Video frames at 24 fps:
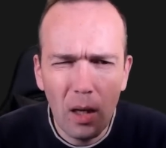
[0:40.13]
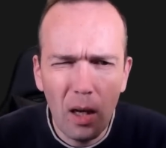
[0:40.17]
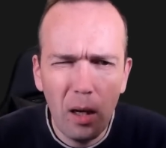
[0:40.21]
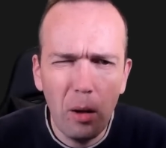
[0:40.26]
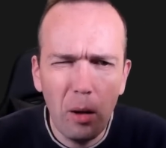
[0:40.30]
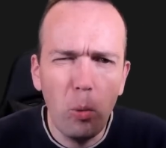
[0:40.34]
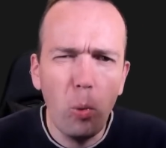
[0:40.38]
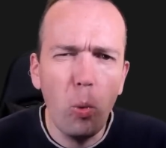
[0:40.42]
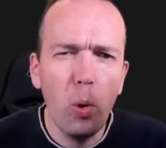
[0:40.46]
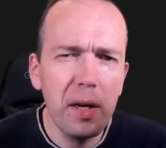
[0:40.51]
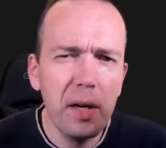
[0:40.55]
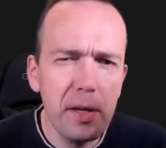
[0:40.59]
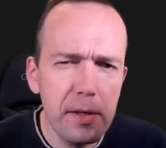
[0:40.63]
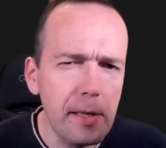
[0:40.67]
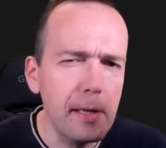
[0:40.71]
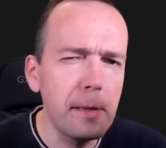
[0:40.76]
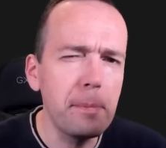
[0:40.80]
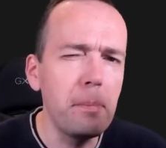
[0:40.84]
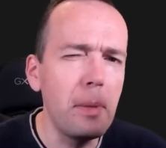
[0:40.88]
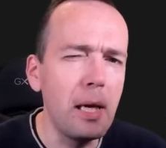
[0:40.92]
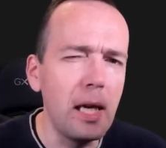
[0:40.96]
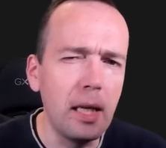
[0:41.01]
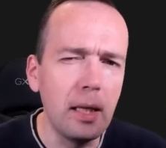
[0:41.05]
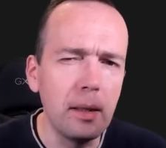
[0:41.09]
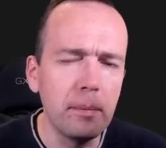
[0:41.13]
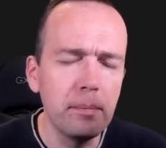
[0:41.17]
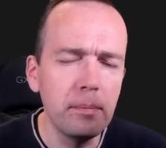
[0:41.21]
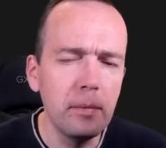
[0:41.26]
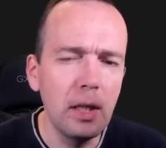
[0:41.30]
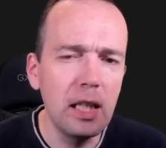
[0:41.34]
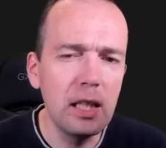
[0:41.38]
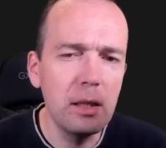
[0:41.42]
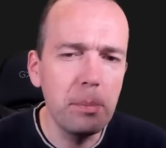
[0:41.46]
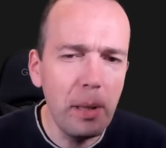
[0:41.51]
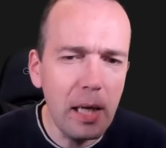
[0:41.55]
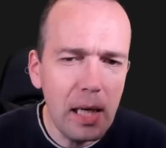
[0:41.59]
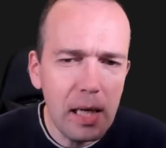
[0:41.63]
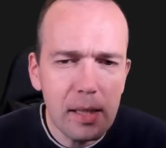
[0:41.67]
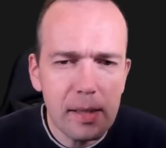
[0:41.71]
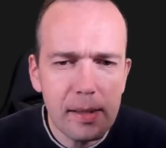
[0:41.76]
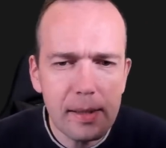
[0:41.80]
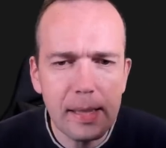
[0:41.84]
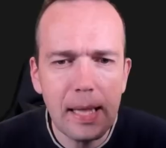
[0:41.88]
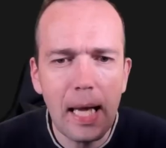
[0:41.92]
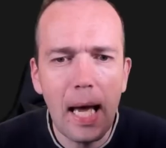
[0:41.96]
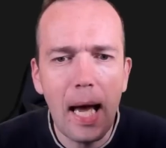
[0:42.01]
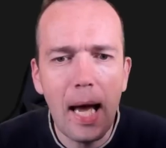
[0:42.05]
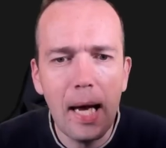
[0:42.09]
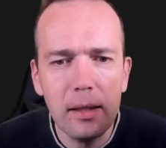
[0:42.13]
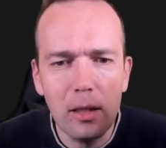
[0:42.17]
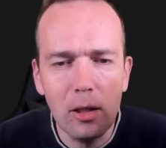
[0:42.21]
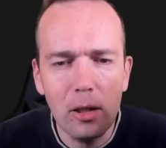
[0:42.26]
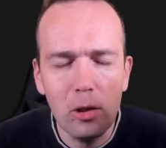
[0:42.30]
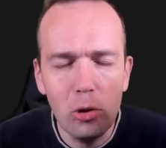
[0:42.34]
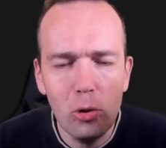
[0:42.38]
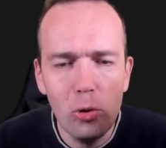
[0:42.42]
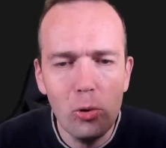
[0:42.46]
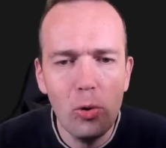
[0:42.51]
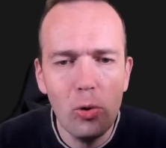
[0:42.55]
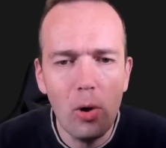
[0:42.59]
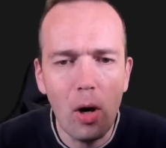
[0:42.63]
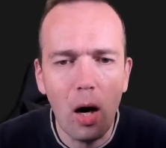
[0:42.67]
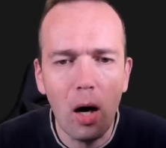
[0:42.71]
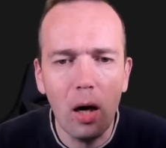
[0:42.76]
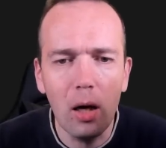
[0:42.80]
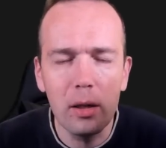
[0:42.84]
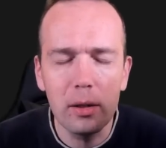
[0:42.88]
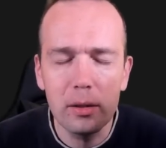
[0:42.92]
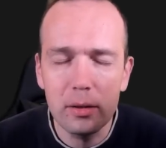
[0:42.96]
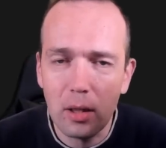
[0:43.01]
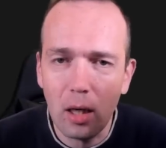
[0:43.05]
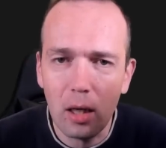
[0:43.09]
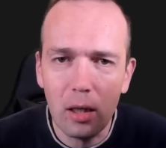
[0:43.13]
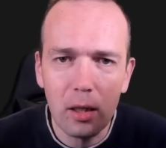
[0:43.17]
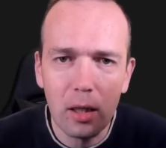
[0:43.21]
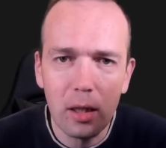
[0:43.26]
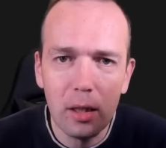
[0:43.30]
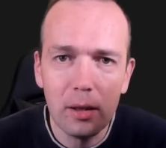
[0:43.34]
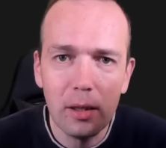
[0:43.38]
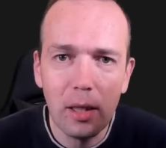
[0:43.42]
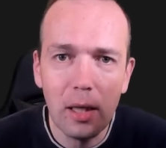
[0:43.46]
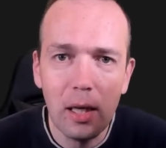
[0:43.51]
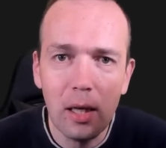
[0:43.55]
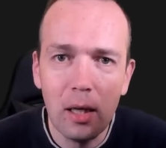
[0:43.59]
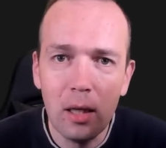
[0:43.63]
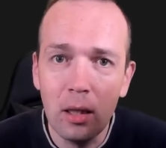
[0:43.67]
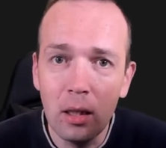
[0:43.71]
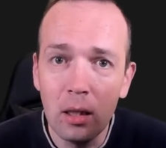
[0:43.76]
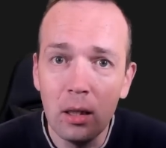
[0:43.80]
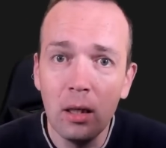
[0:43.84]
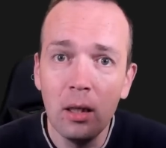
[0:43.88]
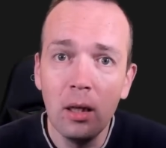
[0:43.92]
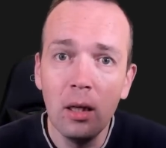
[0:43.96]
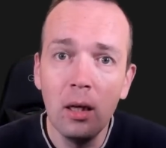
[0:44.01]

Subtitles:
What does it mean? It means that you are targeting